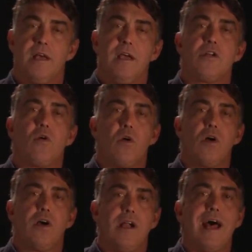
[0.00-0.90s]
In
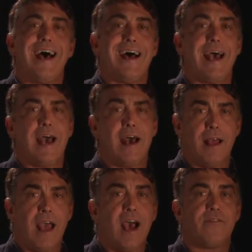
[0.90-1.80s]
order to
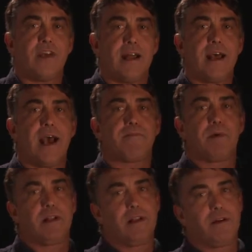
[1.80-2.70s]
have that happen,